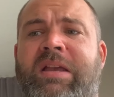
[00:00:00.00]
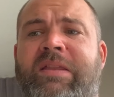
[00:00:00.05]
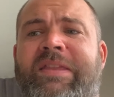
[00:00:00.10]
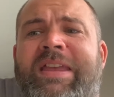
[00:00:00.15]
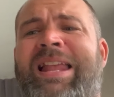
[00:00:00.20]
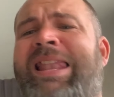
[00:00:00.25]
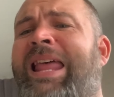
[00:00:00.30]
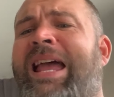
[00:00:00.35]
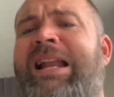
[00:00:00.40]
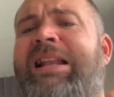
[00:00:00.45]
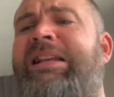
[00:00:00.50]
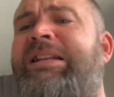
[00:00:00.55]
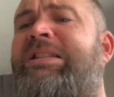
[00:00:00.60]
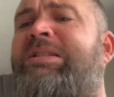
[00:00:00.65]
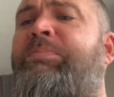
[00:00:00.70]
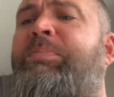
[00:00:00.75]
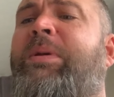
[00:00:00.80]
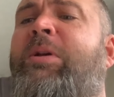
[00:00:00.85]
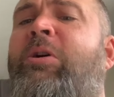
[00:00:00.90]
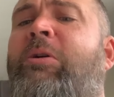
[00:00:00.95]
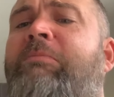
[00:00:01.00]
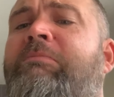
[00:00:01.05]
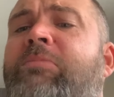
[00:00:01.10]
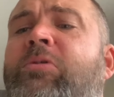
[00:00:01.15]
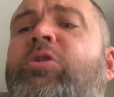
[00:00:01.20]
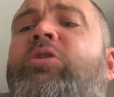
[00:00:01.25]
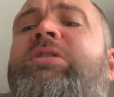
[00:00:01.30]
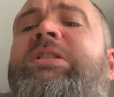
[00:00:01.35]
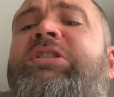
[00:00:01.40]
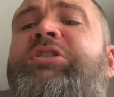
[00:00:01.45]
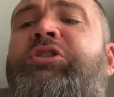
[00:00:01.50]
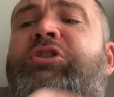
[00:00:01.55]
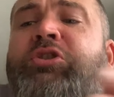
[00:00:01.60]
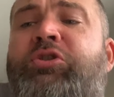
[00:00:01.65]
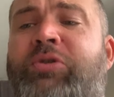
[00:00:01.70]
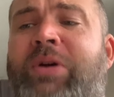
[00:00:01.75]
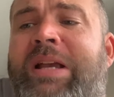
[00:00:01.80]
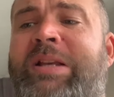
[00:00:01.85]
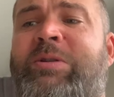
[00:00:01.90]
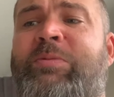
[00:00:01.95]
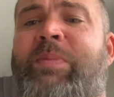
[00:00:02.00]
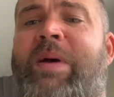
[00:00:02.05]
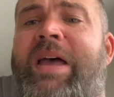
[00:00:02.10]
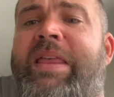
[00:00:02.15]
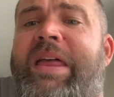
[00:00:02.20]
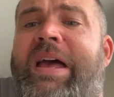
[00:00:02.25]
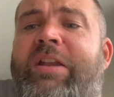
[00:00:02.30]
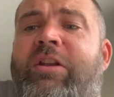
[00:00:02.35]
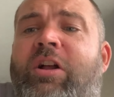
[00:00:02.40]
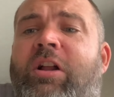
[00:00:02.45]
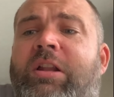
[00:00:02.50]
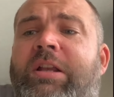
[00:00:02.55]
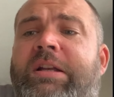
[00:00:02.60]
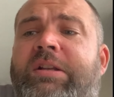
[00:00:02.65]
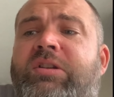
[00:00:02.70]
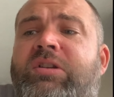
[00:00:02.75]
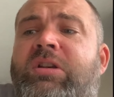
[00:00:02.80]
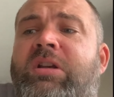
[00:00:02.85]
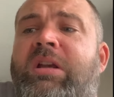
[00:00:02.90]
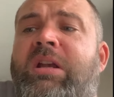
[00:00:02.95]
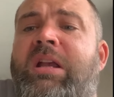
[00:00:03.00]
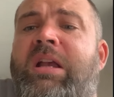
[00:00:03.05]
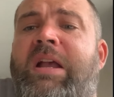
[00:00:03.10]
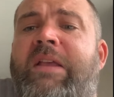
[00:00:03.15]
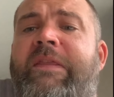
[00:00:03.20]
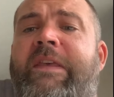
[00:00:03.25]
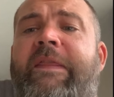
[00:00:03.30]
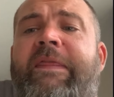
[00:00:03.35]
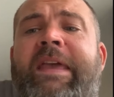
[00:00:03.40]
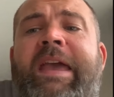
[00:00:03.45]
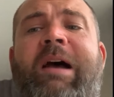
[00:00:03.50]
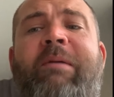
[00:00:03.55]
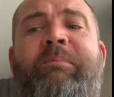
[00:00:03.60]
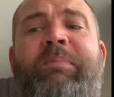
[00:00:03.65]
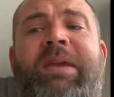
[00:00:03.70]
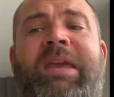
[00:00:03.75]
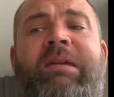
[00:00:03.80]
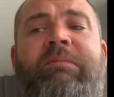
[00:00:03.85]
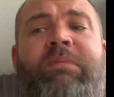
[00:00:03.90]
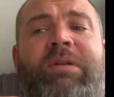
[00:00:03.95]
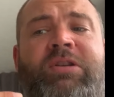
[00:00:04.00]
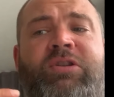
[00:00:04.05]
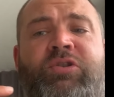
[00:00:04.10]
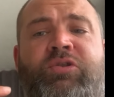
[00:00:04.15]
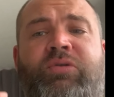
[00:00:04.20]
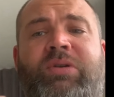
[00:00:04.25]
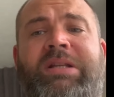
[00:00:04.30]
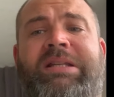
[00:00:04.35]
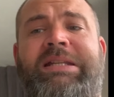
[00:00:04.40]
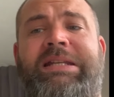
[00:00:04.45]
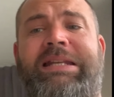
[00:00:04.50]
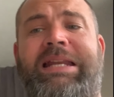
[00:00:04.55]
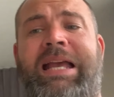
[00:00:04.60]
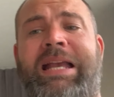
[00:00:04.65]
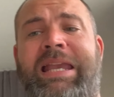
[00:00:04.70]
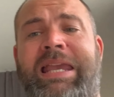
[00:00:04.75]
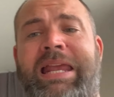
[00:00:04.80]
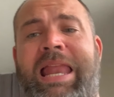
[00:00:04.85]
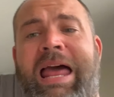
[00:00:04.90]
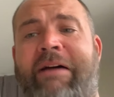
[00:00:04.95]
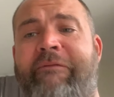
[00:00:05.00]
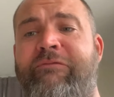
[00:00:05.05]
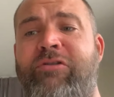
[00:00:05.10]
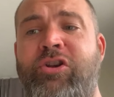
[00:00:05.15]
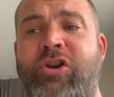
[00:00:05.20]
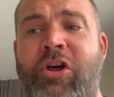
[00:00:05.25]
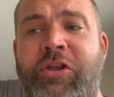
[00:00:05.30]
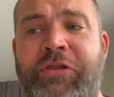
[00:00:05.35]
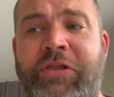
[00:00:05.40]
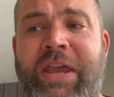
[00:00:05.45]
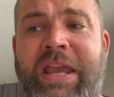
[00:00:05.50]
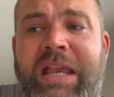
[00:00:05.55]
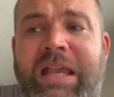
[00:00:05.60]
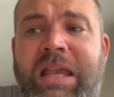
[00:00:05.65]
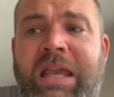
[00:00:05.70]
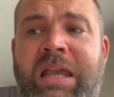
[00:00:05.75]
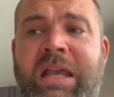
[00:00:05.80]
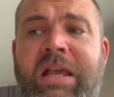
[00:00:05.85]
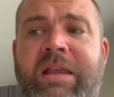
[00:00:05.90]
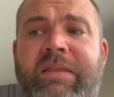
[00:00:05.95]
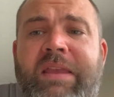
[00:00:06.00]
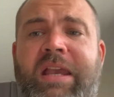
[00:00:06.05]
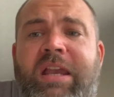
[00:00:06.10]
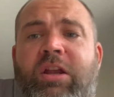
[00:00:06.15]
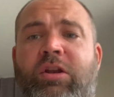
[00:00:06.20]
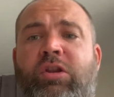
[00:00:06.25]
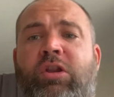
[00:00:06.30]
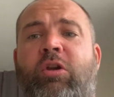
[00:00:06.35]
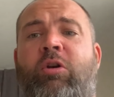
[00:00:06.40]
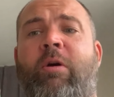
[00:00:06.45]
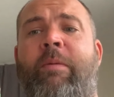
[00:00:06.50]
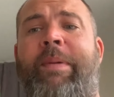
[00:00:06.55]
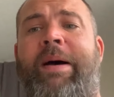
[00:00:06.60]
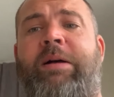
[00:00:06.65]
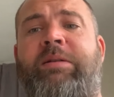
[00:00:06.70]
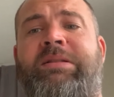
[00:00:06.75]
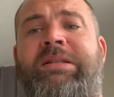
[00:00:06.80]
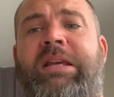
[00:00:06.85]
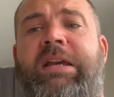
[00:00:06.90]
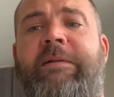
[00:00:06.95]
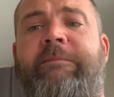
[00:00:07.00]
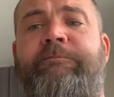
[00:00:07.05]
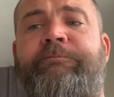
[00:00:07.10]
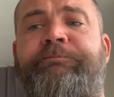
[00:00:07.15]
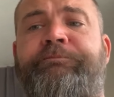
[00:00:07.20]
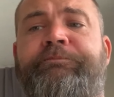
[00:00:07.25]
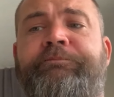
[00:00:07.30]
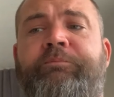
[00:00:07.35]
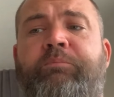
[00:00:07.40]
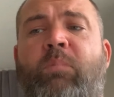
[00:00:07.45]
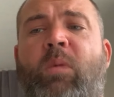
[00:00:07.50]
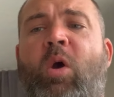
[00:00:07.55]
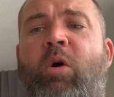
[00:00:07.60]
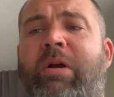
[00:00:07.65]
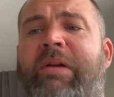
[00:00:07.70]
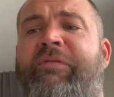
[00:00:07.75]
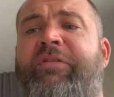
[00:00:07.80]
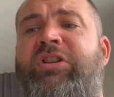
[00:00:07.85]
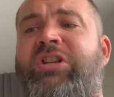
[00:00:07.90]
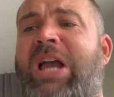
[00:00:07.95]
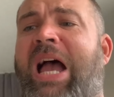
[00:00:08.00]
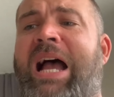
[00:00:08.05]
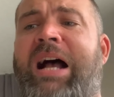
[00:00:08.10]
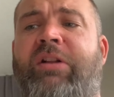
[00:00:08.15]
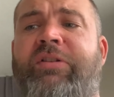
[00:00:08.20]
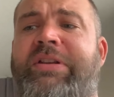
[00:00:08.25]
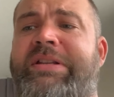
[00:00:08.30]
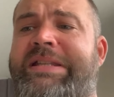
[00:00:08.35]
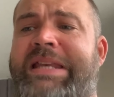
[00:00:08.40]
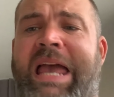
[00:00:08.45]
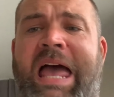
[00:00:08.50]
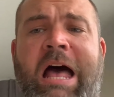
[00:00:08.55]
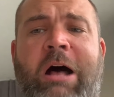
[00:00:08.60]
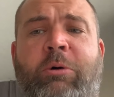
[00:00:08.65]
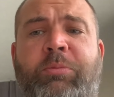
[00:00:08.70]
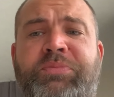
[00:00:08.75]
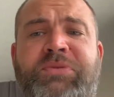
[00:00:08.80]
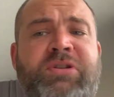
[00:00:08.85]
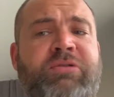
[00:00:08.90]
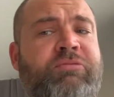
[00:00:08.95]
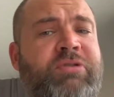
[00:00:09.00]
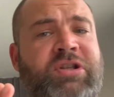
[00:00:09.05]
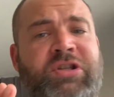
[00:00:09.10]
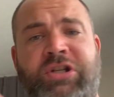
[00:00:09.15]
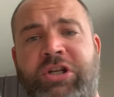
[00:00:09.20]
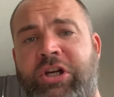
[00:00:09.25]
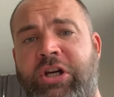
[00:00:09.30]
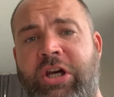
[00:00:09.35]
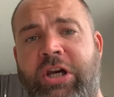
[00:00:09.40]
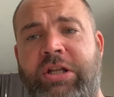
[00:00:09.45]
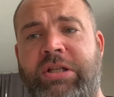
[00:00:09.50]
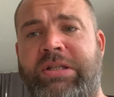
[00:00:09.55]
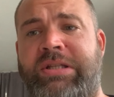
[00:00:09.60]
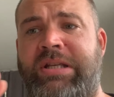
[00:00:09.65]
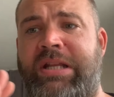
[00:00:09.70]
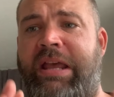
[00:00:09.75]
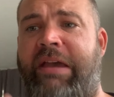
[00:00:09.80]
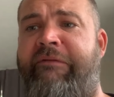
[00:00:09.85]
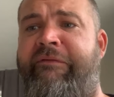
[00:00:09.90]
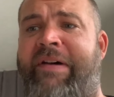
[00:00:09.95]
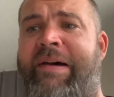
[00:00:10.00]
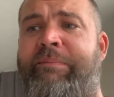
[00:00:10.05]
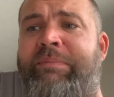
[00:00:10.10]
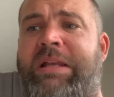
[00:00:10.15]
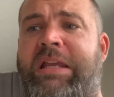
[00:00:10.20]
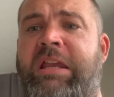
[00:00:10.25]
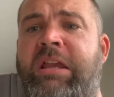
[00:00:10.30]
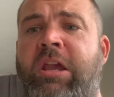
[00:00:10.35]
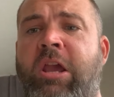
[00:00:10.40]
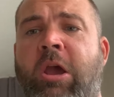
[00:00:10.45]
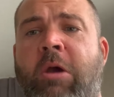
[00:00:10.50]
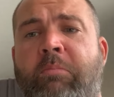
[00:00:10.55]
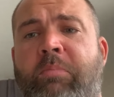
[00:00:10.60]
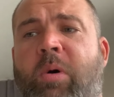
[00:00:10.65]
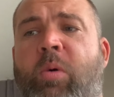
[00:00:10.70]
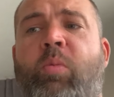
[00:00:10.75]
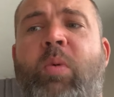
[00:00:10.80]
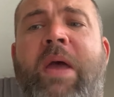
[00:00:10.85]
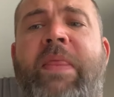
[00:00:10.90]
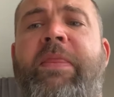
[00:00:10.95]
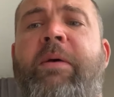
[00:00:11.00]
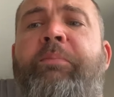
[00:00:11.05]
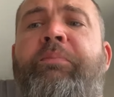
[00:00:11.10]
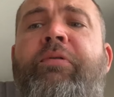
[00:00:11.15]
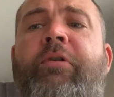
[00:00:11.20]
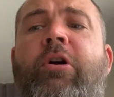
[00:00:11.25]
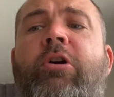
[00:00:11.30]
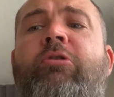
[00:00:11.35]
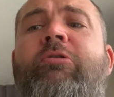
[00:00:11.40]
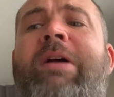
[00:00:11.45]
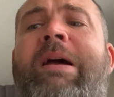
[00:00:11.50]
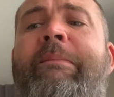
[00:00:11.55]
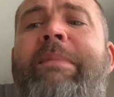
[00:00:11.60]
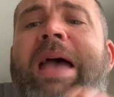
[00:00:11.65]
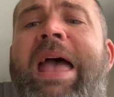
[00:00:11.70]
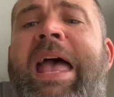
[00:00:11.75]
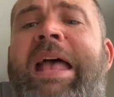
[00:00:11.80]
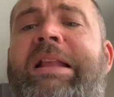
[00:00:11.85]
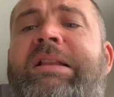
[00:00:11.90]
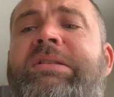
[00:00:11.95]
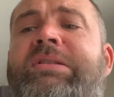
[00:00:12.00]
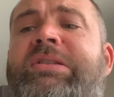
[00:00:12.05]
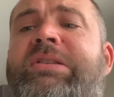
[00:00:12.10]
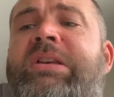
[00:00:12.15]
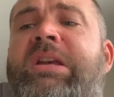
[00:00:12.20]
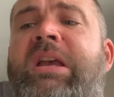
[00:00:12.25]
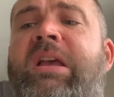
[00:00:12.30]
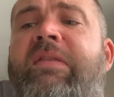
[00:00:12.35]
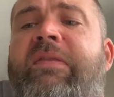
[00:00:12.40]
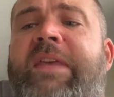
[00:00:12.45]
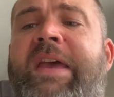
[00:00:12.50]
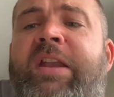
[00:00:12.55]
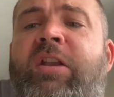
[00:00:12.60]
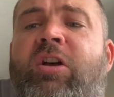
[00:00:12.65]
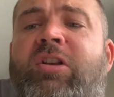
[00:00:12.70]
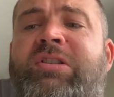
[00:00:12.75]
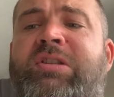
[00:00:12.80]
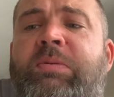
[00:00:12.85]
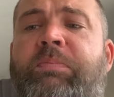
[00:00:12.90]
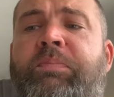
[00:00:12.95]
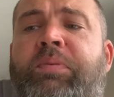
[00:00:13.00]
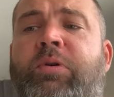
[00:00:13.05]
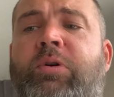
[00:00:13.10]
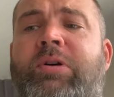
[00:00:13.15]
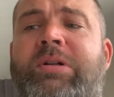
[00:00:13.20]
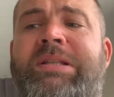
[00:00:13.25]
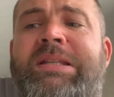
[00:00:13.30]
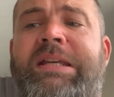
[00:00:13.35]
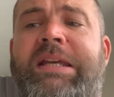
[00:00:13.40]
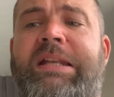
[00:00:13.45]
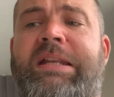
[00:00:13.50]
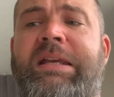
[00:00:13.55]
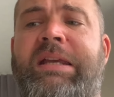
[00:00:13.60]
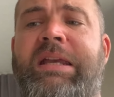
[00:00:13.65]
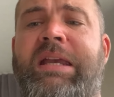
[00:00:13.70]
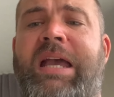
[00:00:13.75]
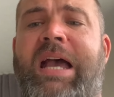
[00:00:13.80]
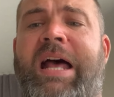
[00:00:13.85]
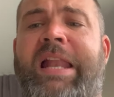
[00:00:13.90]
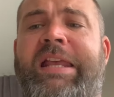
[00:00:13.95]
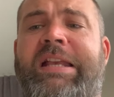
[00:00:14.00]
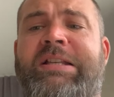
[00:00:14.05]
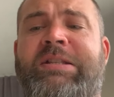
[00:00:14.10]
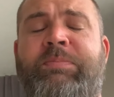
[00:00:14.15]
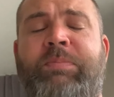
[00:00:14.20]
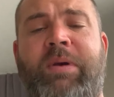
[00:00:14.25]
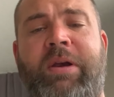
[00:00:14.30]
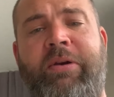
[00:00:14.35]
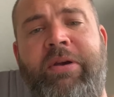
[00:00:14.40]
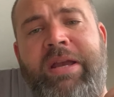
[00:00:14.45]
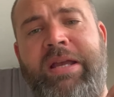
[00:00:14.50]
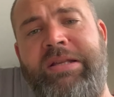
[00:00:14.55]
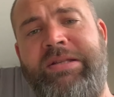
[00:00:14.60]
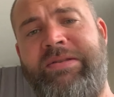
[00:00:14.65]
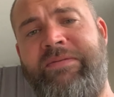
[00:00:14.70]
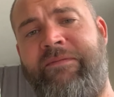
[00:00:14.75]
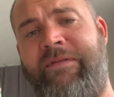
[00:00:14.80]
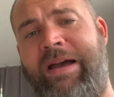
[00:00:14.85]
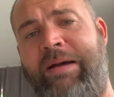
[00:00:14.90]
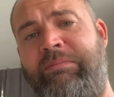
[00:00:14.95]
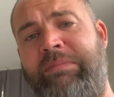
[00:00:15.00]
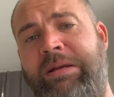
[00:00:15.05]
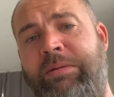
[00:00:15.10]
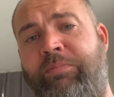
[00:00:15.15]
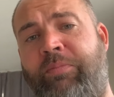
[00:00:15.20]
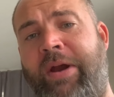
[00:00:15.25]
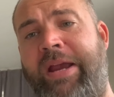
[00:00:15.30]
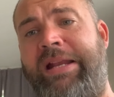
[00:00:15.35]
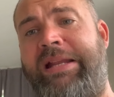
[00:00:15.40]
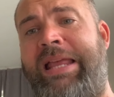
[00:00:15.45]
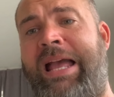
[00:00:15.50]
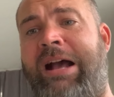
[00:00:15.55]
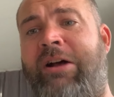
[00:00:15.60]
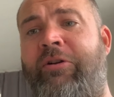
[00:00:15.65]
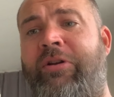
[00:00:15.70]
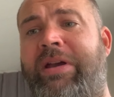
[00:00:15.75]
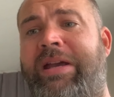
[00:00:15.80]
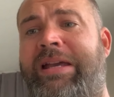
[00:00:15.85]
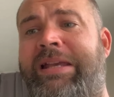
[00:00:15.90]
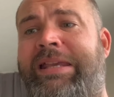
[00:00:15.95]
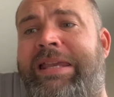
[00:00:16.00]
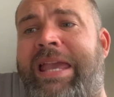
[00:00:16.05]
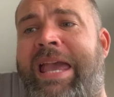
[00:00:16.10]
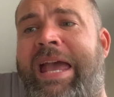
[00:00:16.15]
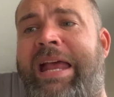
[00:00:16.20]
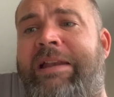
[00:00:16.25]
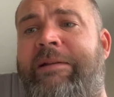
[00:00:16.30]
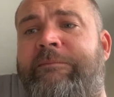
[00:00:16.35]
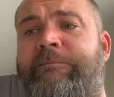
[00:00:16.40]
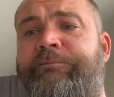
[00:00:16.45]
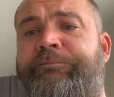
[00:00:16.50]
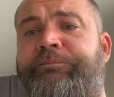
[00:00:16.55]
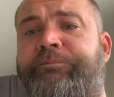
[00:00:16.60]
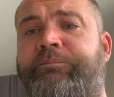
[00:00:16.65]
they're likely to become more distressed by that knowledge that they are being mistreated and can have nothing they can do about it. Or if a child is helped to return to their family, but when the program ends, they're not supported and experience family breakdown again.